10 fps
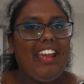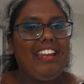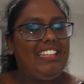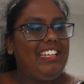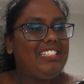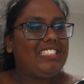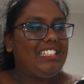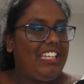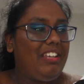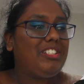and
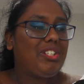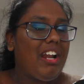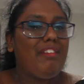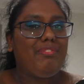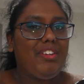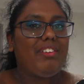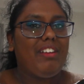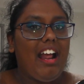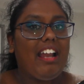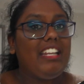he's trying to figure
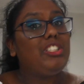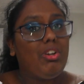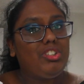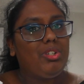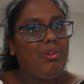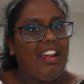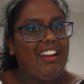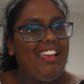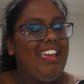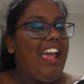it out and he's onto it.